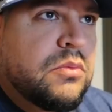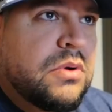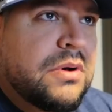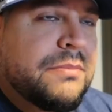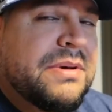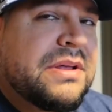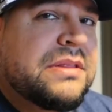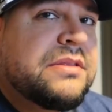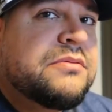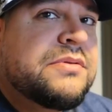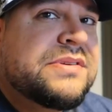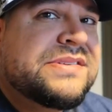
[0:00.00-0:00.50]
what
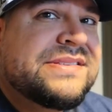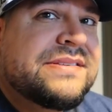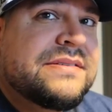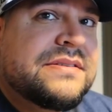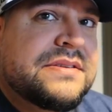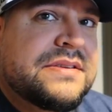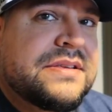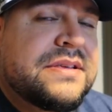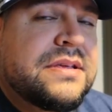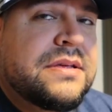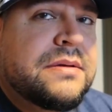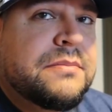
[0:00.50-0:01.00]
about the rest
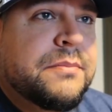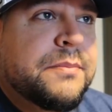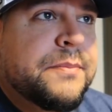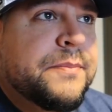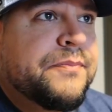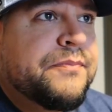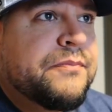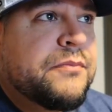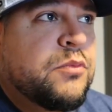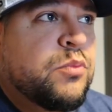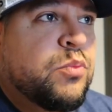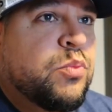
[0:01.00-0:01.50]
of the team?
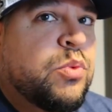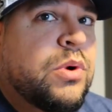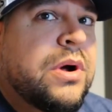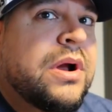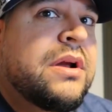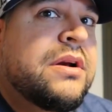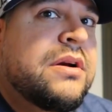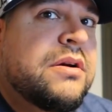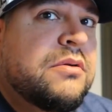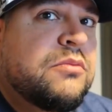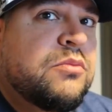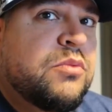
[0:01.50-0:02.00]

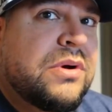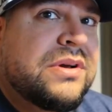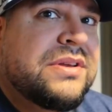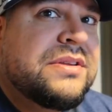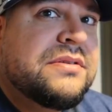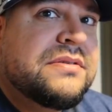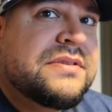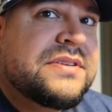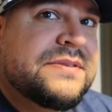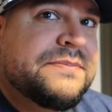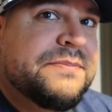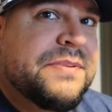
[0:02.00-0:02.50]
What
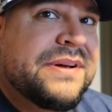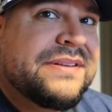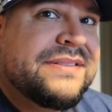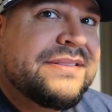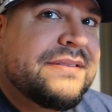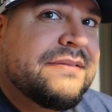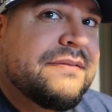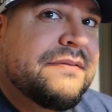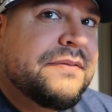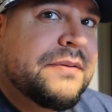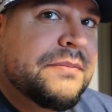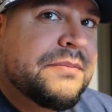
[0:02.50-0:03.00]
do you expect
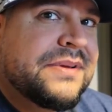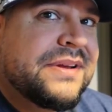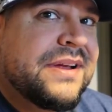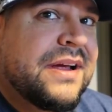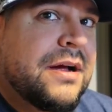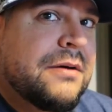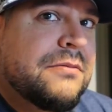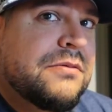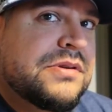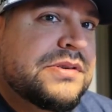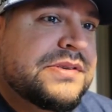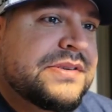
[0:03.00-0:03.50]
from the
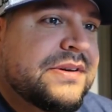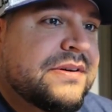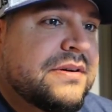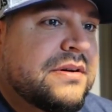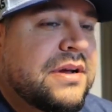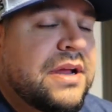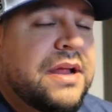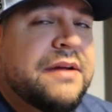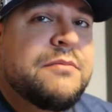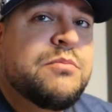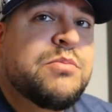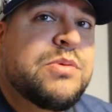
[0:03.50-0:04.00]
Cowboys
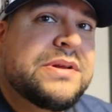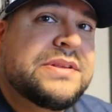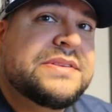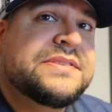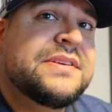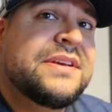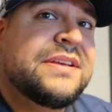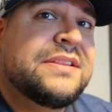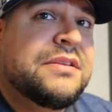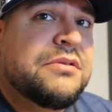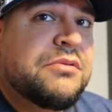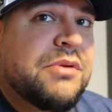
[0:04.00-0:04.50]
here? Everybody's
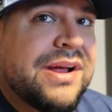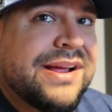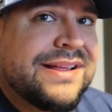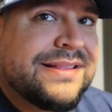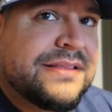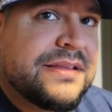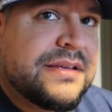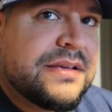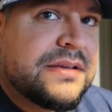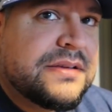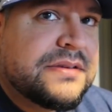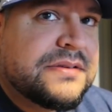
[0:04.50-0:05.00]
saying the
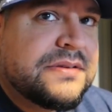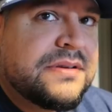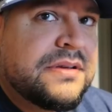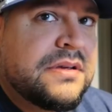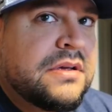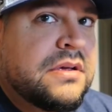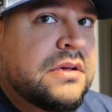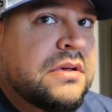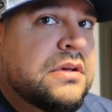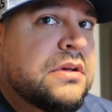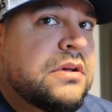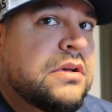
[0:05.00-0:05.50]
right things.
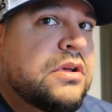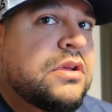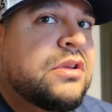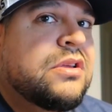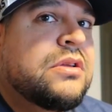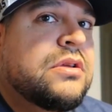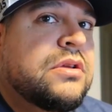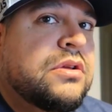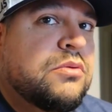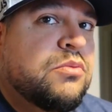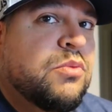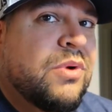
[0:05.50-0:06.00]

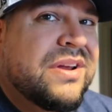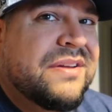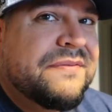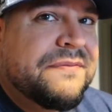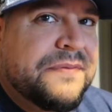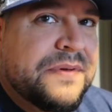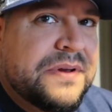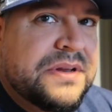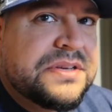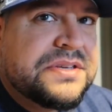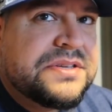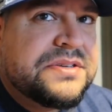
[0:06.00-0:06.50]
You want to
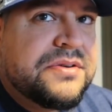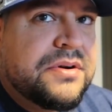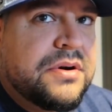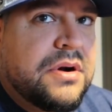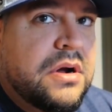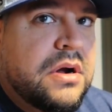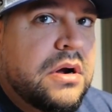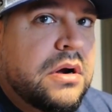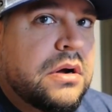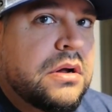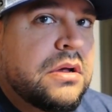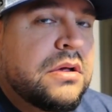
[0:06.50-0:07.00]
finish
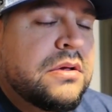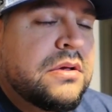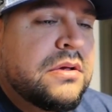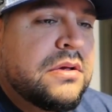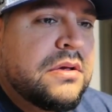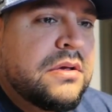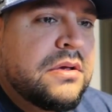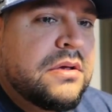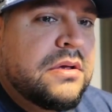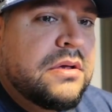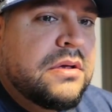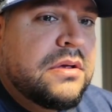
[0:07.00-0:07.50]
strong,
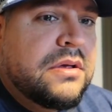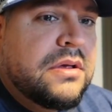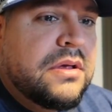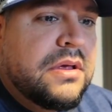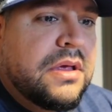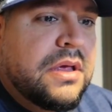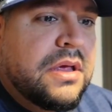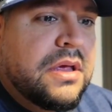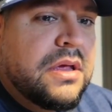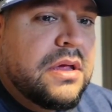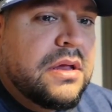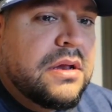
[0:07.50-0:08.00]

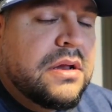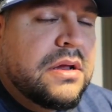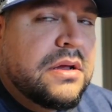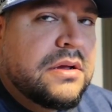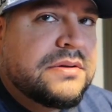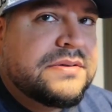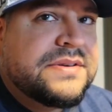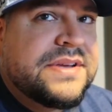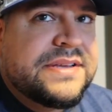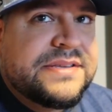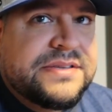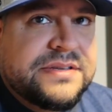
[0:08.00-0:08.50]

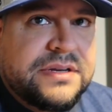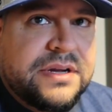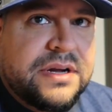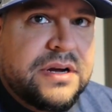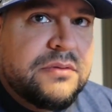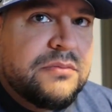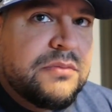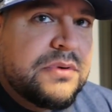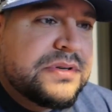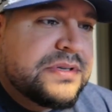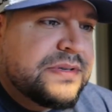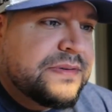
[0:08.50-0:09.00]
and Jason
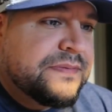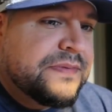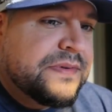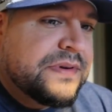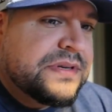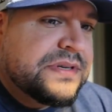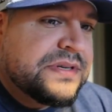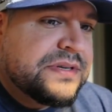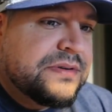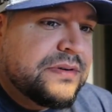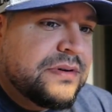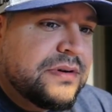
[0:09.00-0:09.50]
Garrett wants to
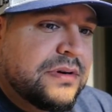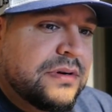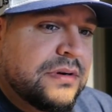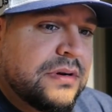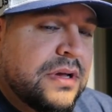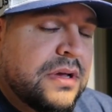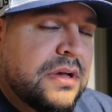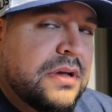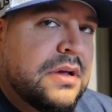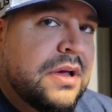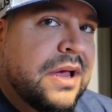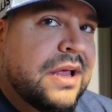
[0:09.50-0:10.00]
finish strong,
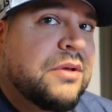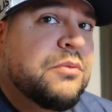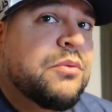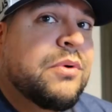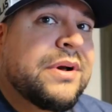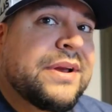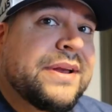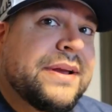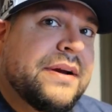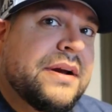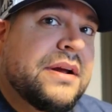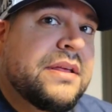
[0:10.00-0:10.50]
and you
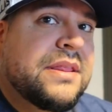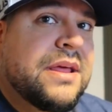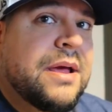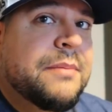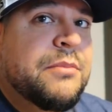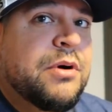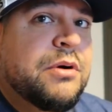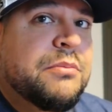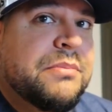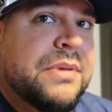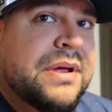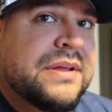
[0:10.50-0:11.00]
want to carry
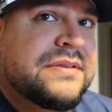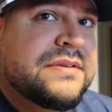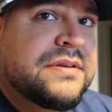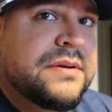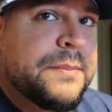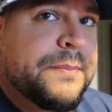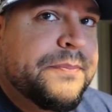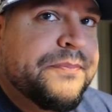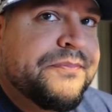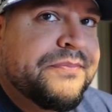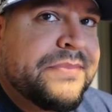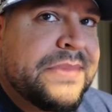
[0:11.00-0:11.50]
that
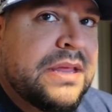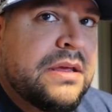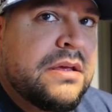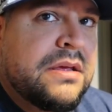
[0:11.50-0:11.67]
momentum,